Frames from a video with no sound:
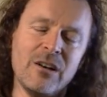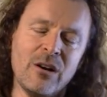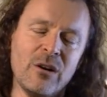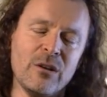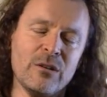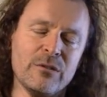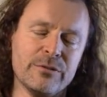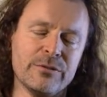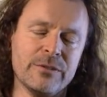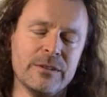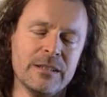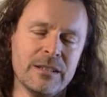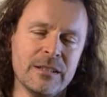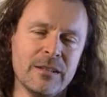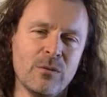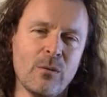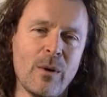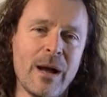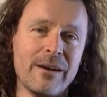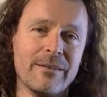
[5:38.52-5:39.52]
of
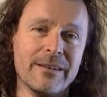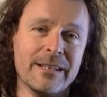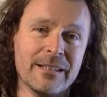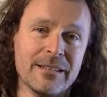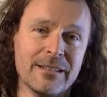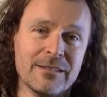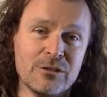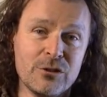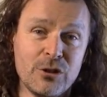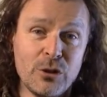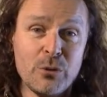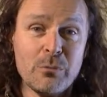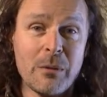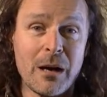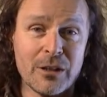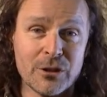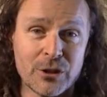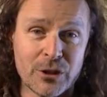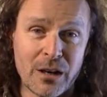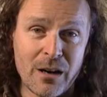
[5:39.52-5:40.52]
wearing too
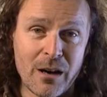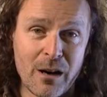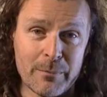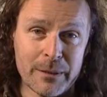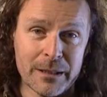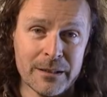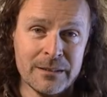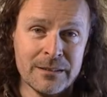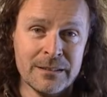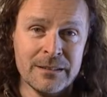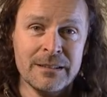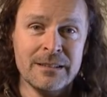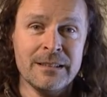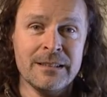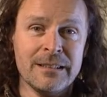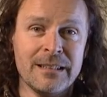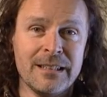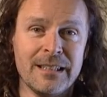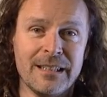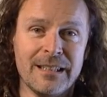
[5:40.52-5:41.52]
much armour
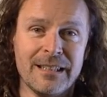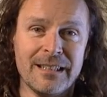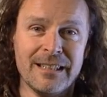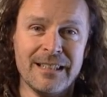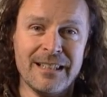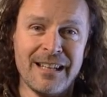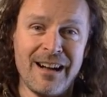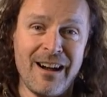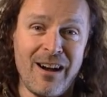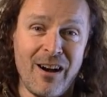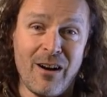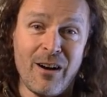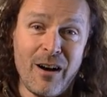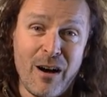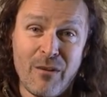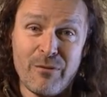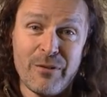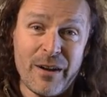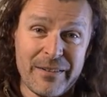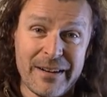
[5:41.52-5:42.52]

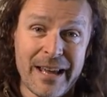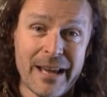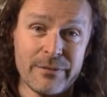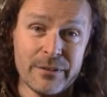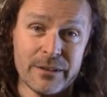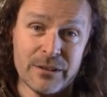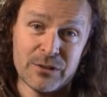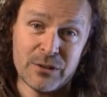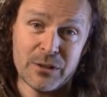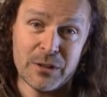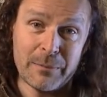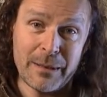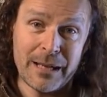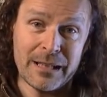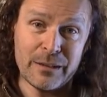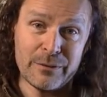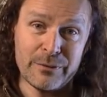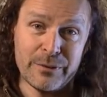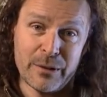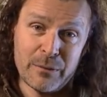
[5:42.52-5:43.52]
are very evident on the
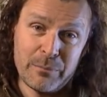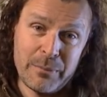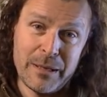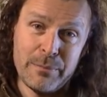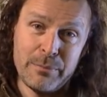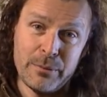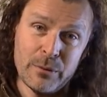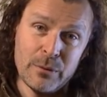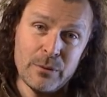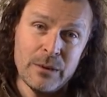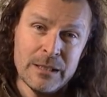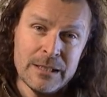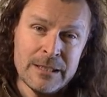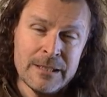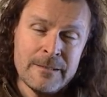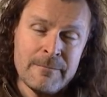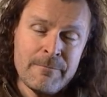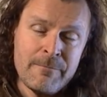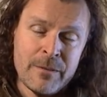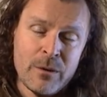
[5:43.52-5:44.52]
battlefield. People
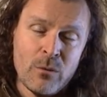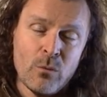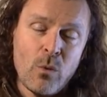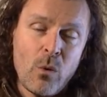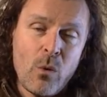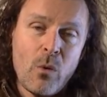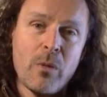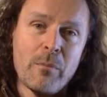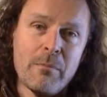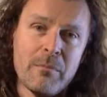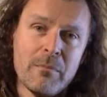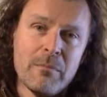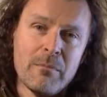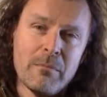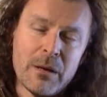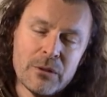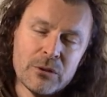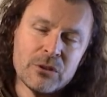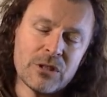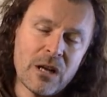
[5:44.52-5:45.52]
wore the
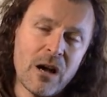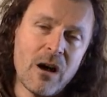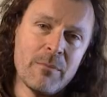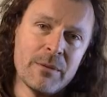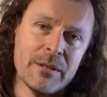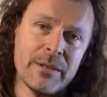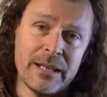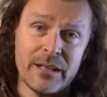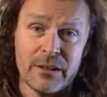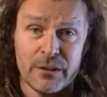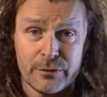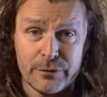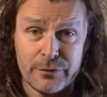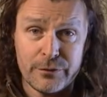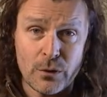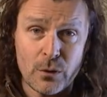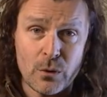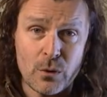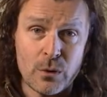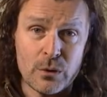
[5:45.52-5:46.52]
most armour they could
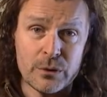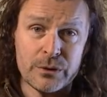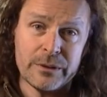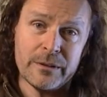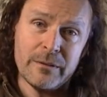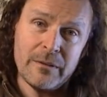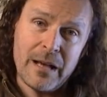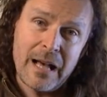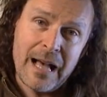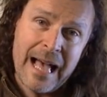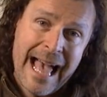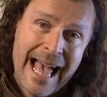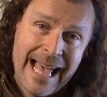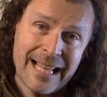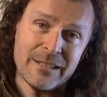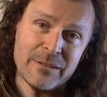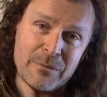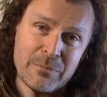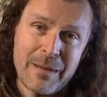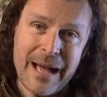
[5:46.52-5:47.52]
afford
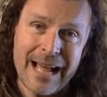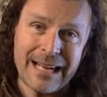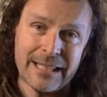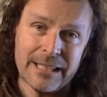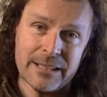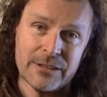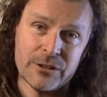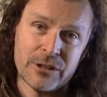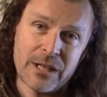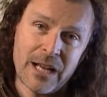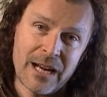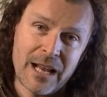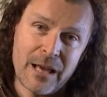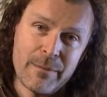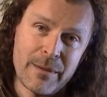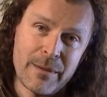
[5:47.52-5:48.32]
and manage, and I